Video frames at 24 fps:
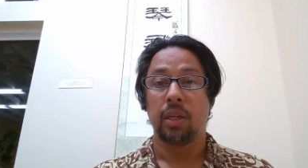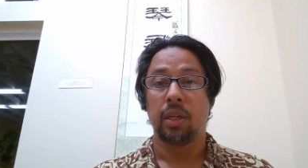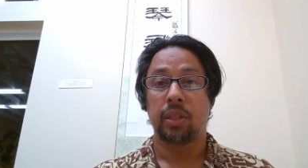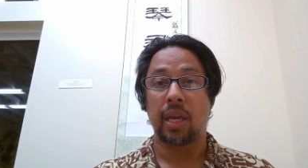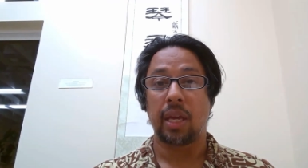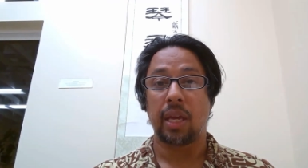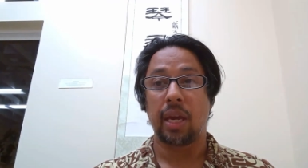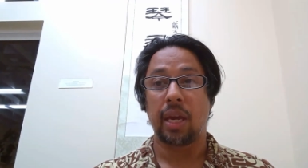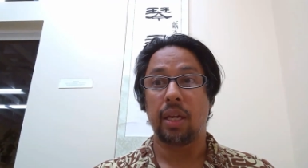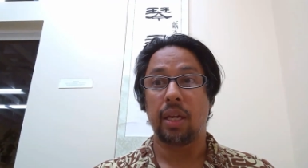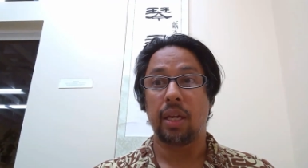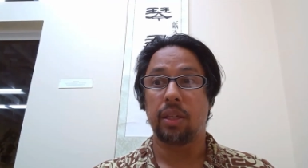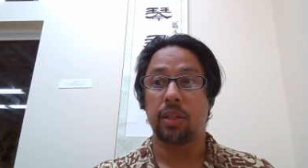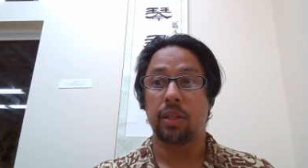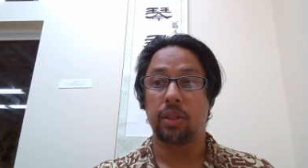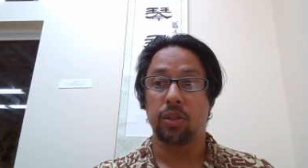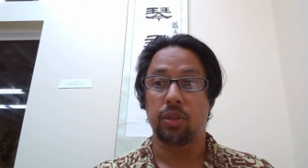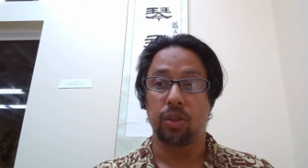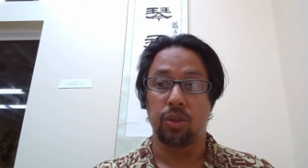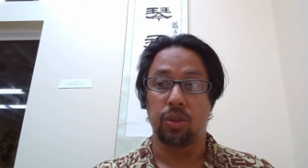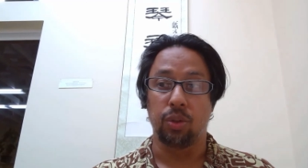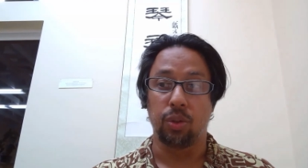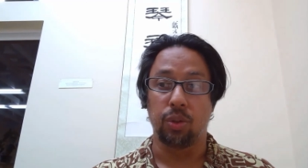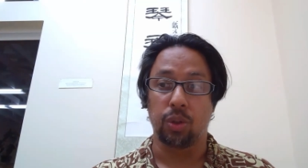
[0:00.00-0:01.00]

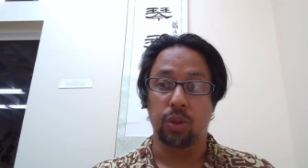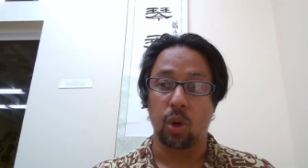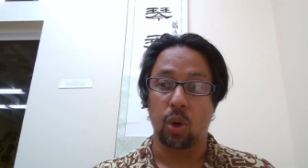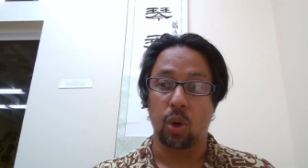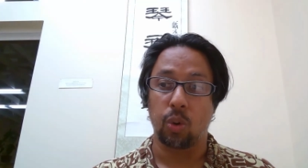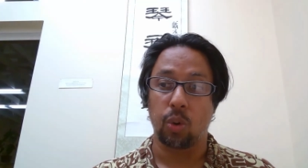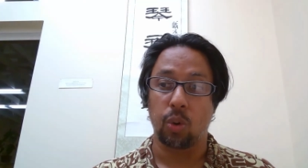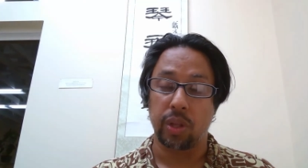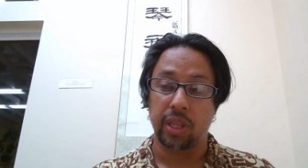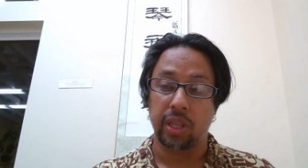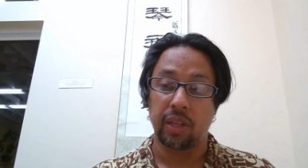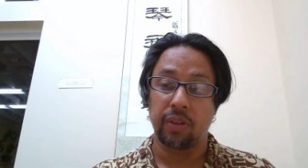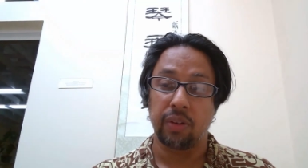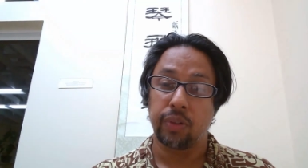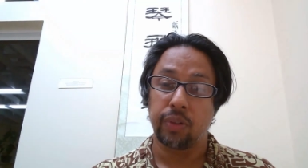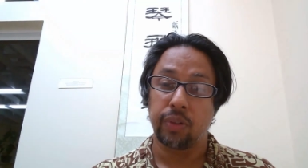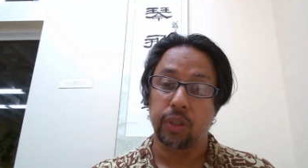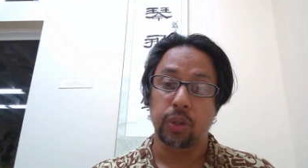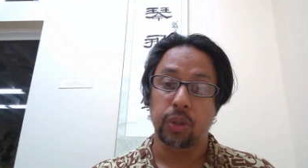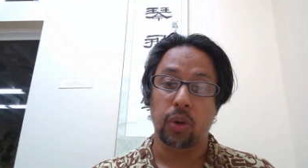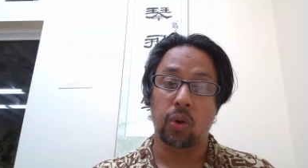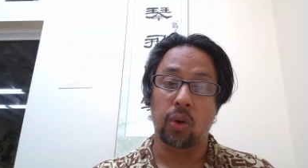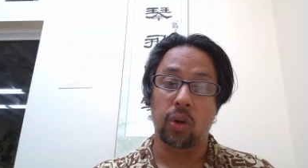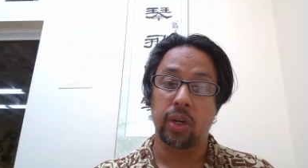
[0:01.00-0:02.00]
Then you go with
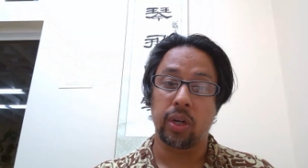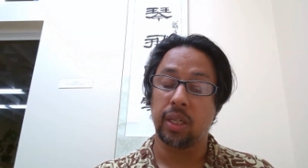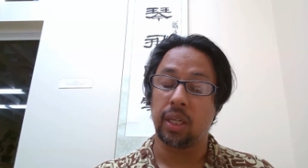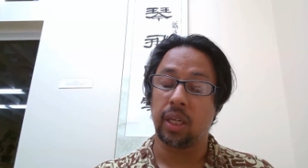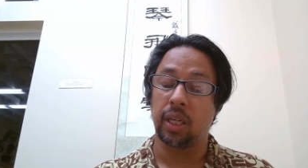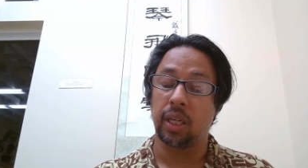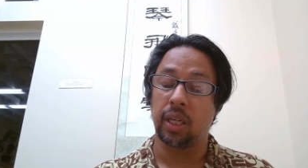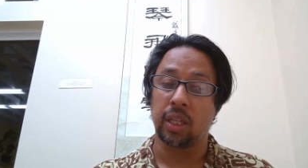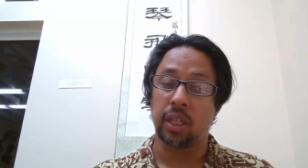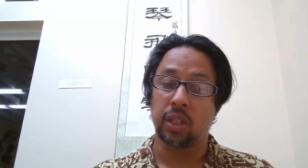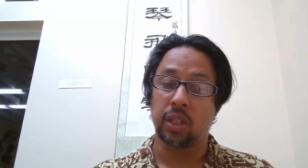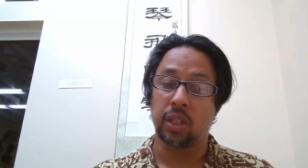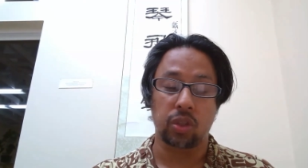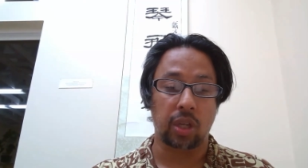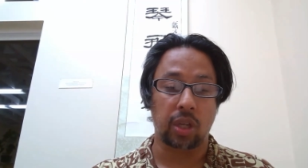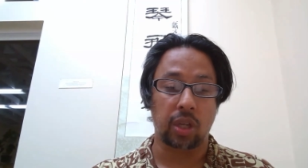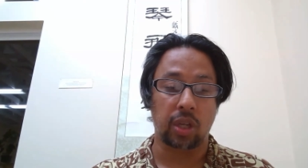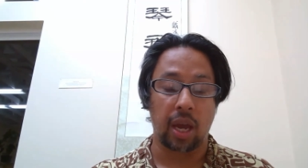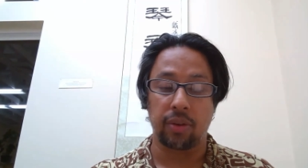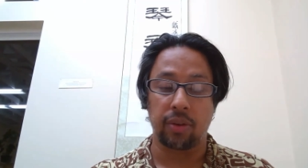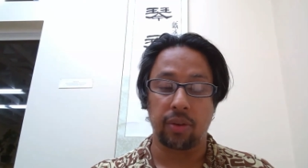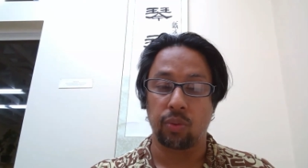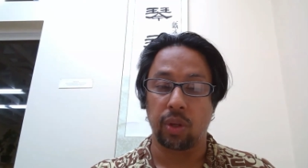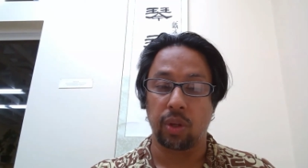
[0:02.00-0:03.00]
inventory. It's
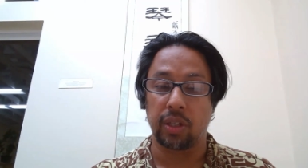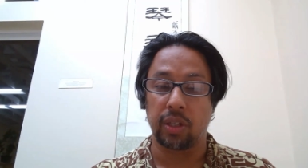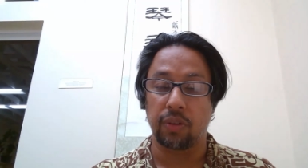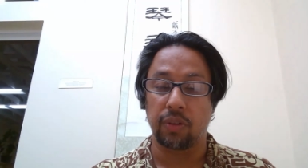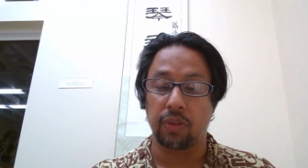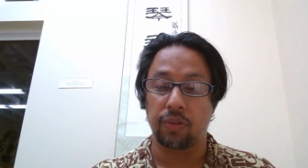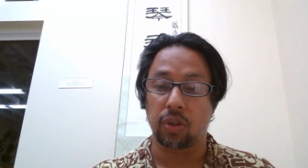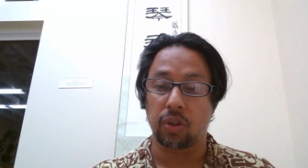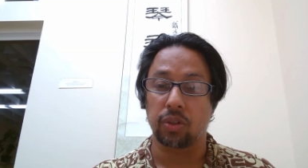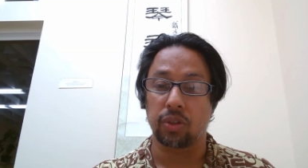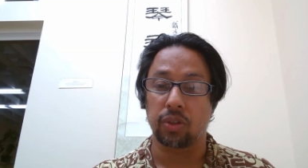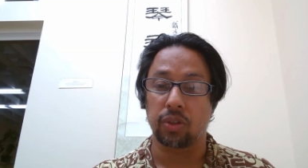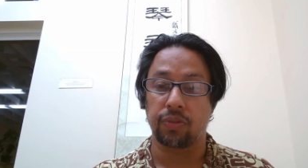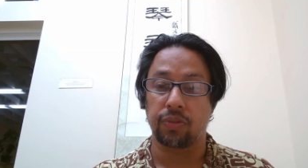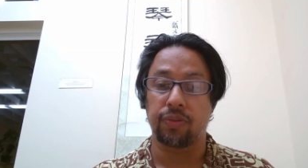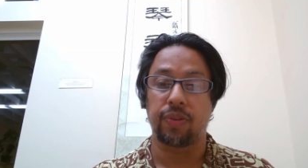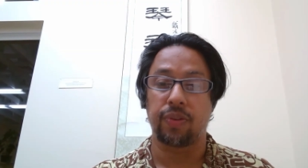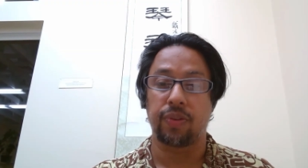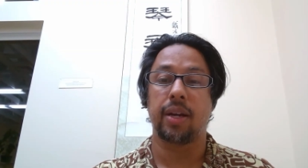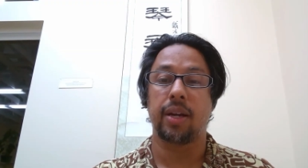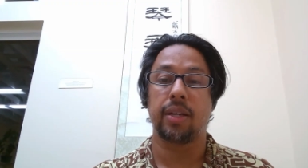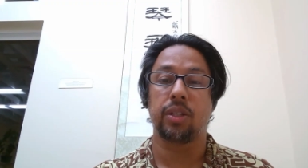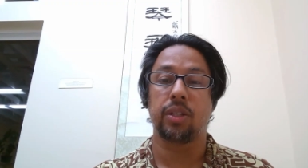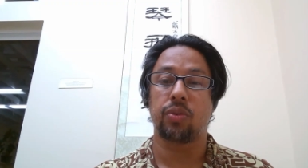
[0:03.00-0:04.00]
gotten really difficult to
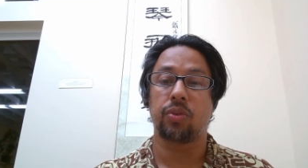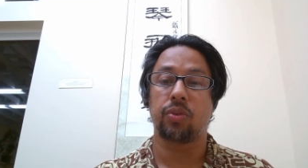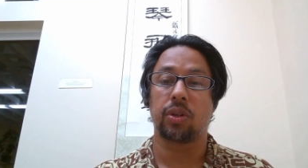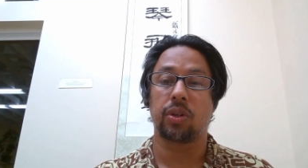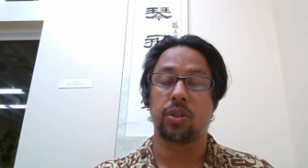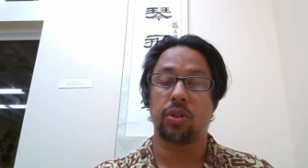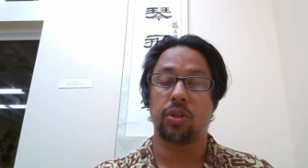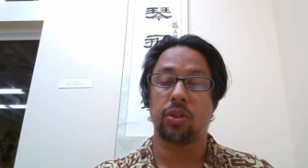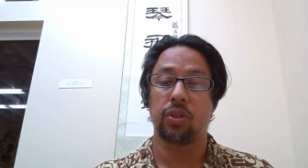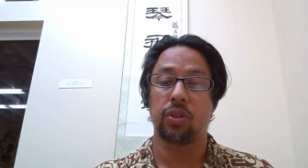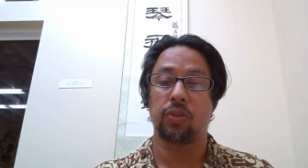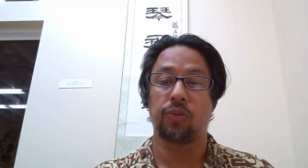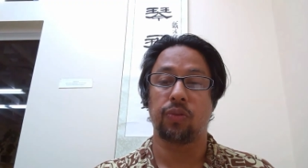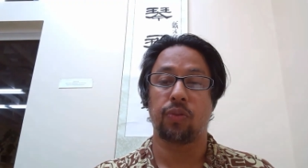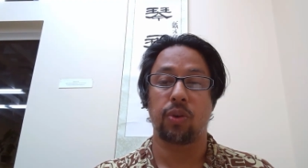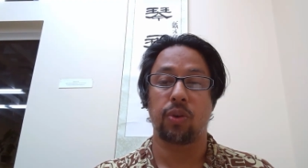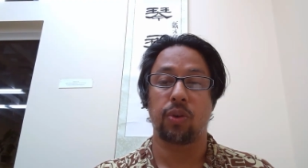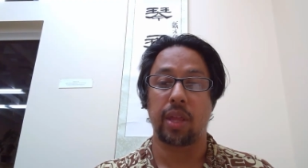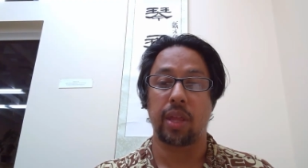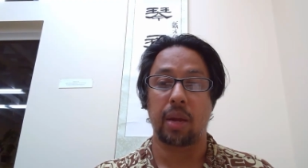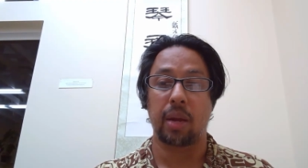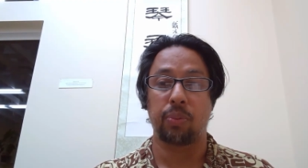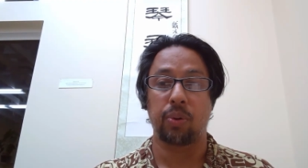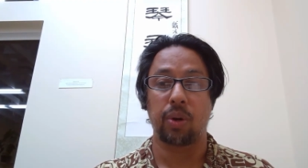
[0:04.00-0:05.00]
find structures for
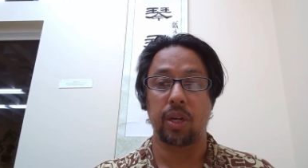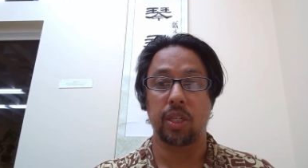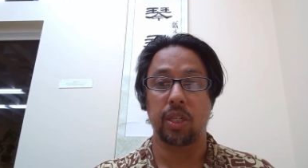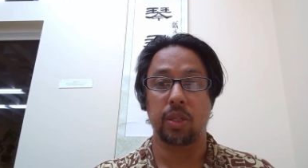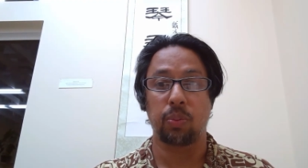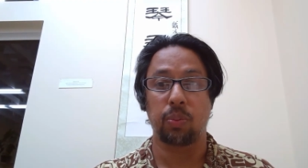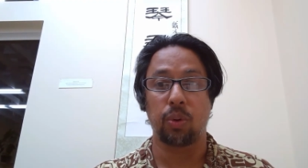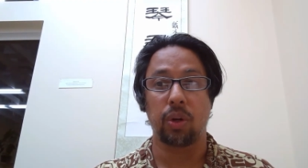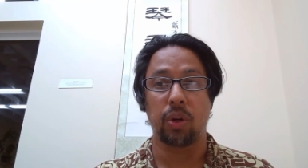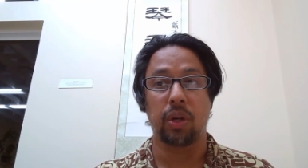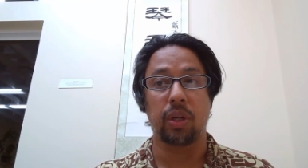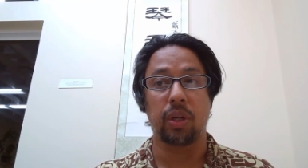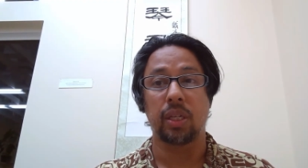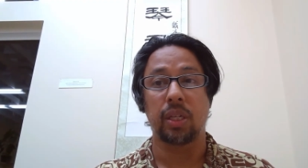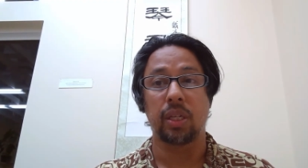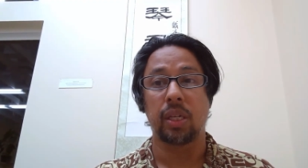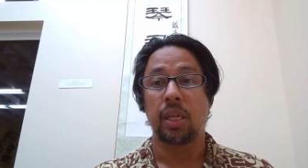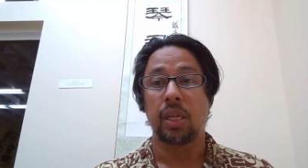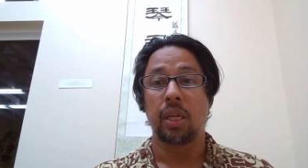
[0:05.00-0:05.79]
that price point.